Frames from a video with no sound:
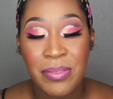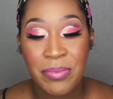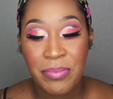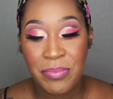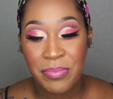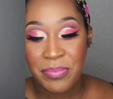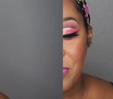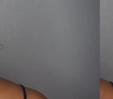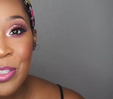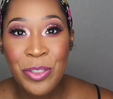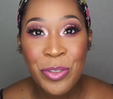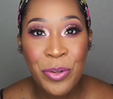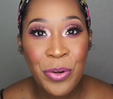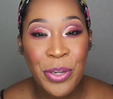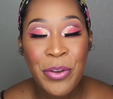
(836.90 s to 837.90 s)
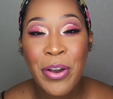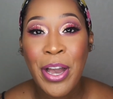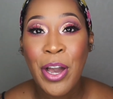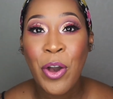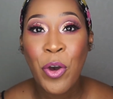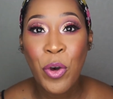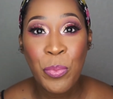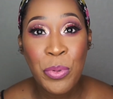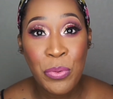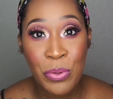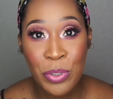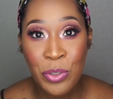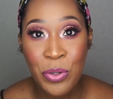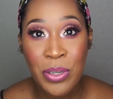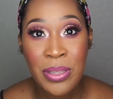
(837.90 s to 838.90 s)
End of the tutorial. I hope you
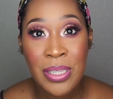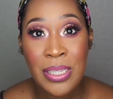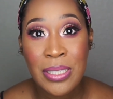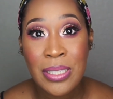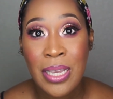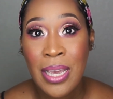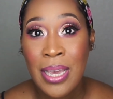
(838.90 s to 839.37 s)
enjoyed this.